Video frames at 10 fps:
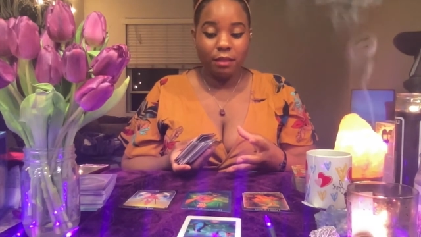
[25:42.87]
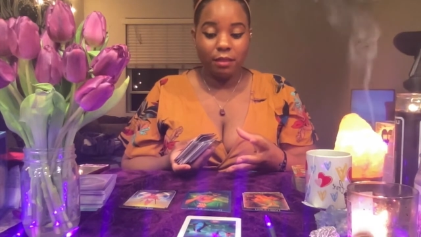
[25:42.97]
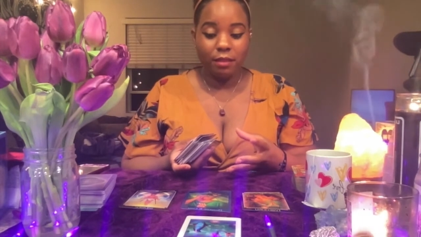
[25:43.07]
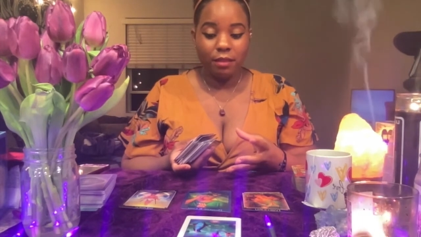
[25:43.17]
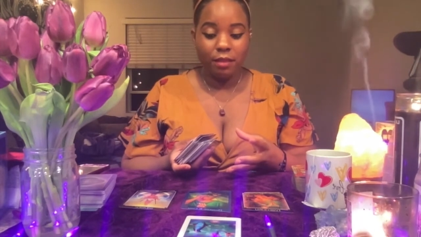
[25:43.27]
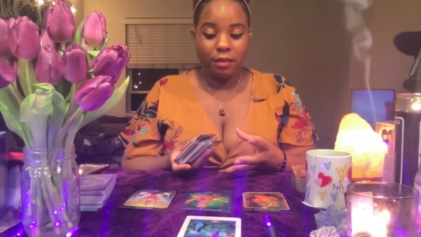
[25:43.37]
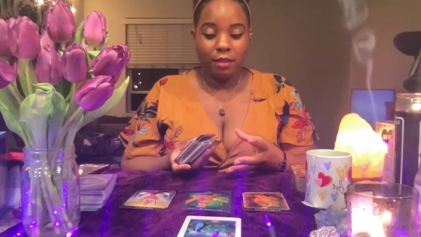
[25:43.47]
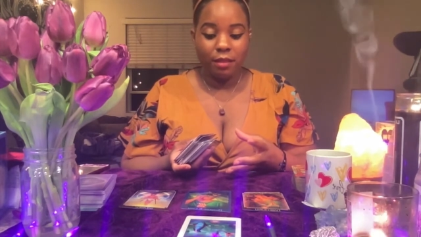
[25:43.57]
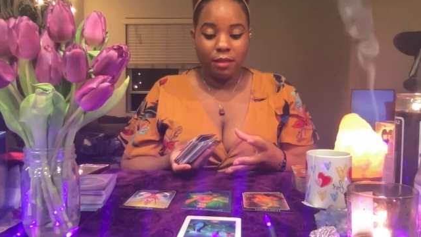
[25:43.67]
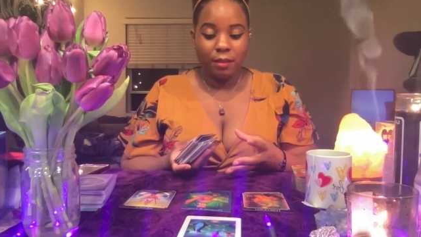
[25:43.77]

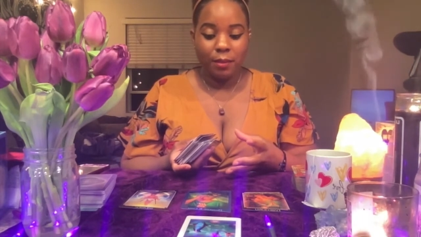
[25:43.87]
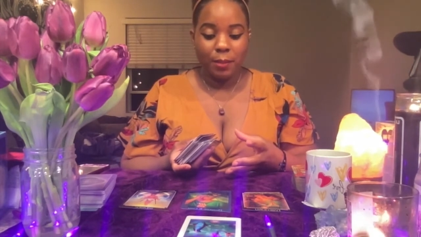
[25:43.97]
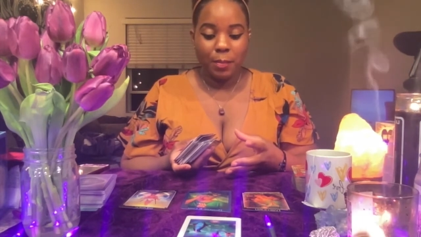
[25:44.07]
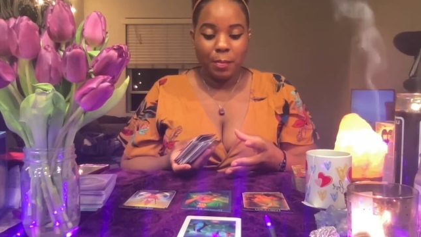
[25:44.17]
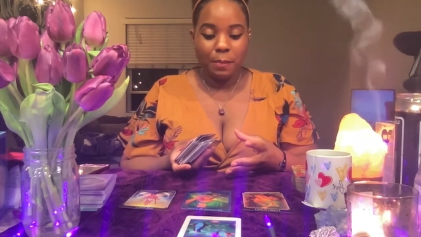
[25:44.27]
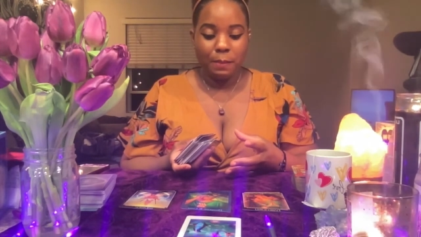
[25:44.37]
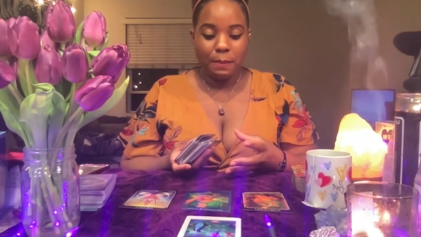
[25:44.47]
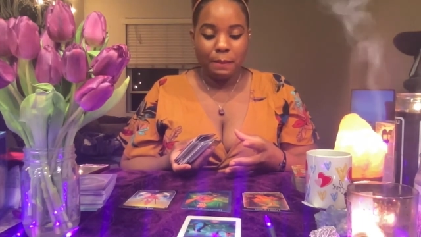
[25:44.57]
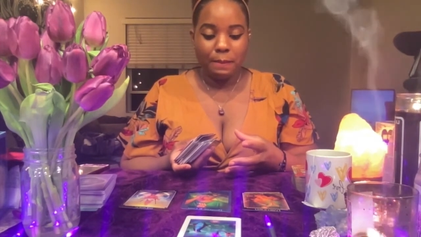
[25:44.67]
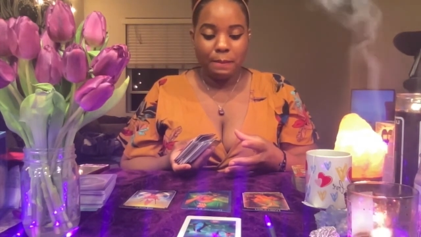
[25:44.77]

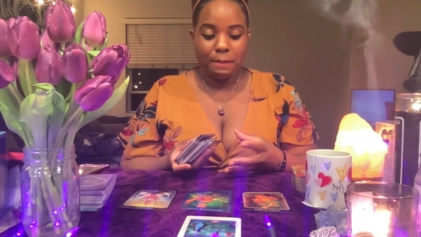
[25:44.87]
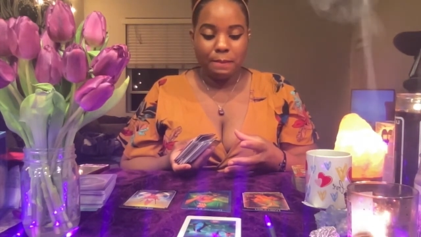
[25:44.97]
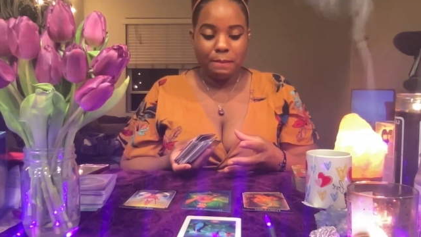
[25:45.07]
(no one is talking)